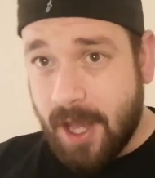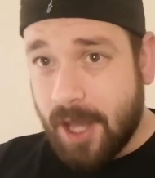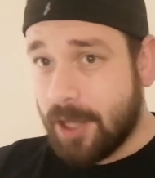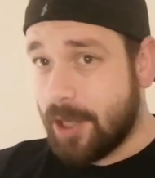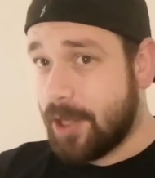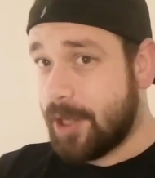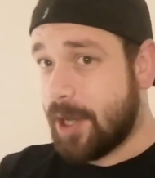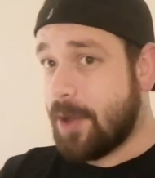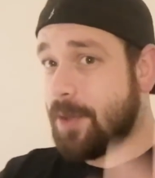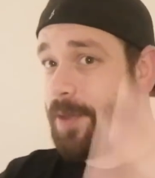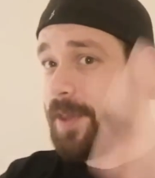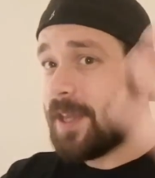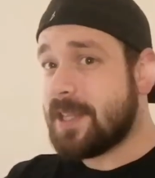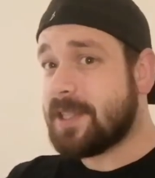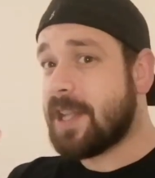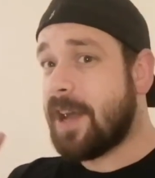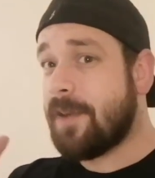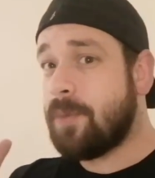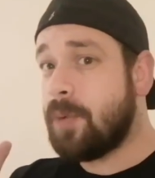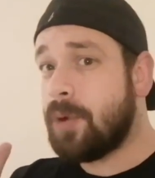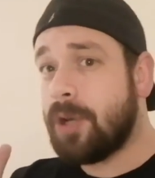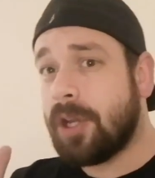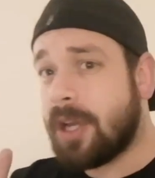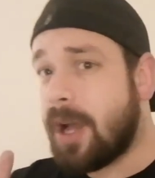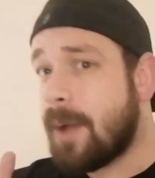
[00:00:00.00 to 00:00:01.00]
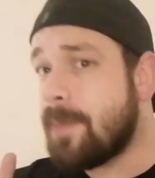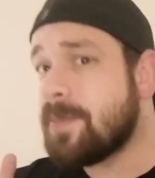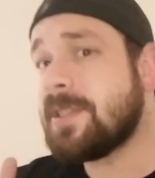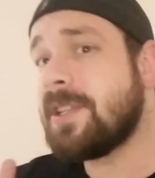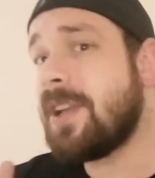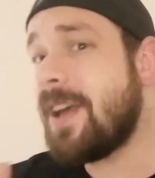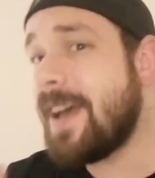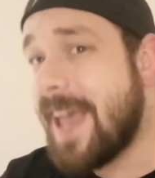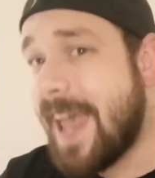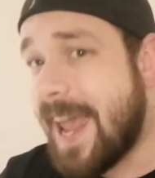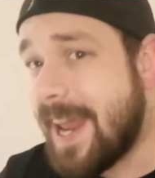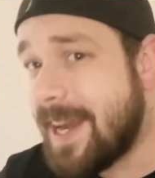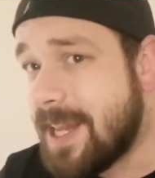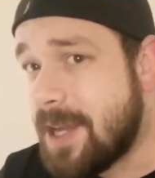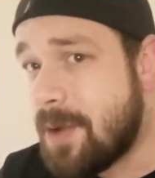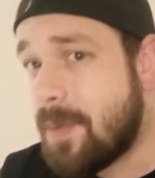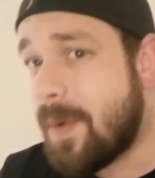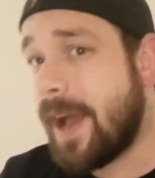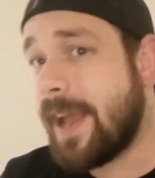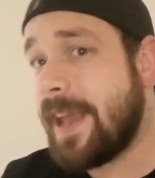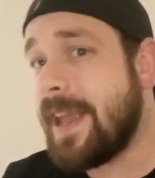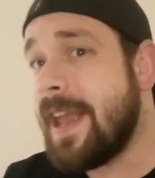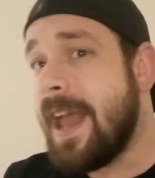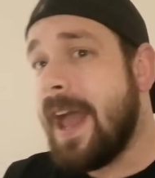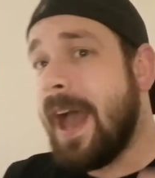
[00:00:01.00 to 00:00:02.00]
You know, this stuff would have come to light
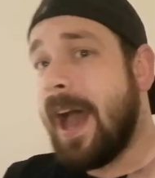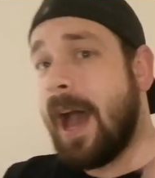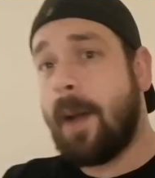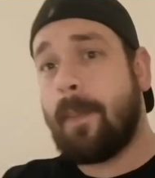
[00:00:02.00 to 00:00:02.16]
anyway.